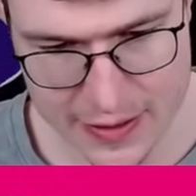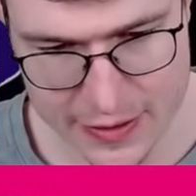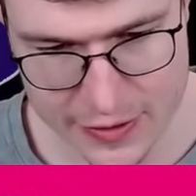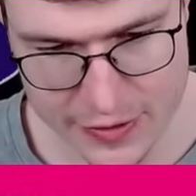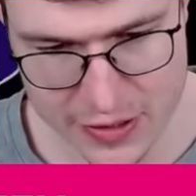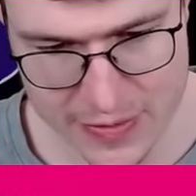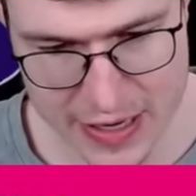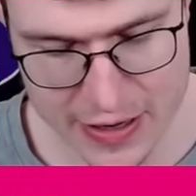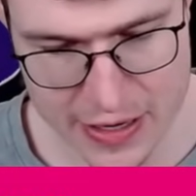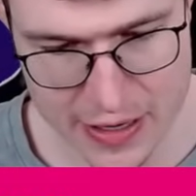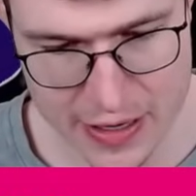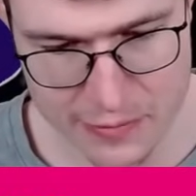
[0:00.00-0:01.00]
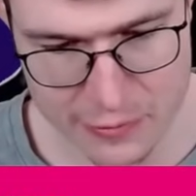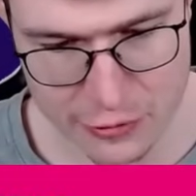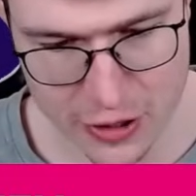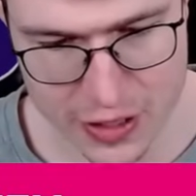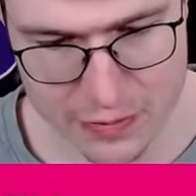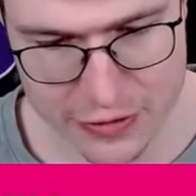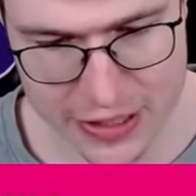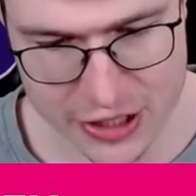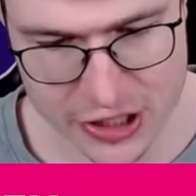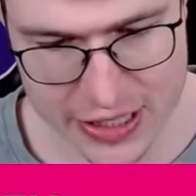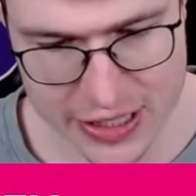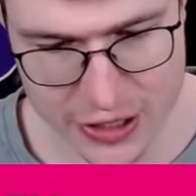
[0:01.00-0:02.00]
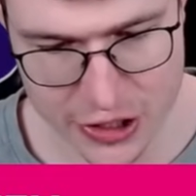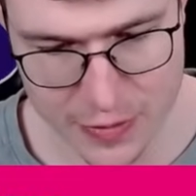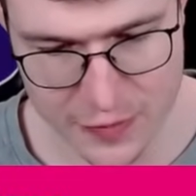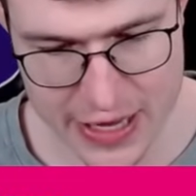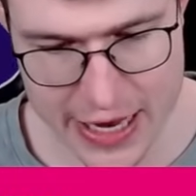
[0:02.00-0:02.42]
Using my rocket prediction there on top of the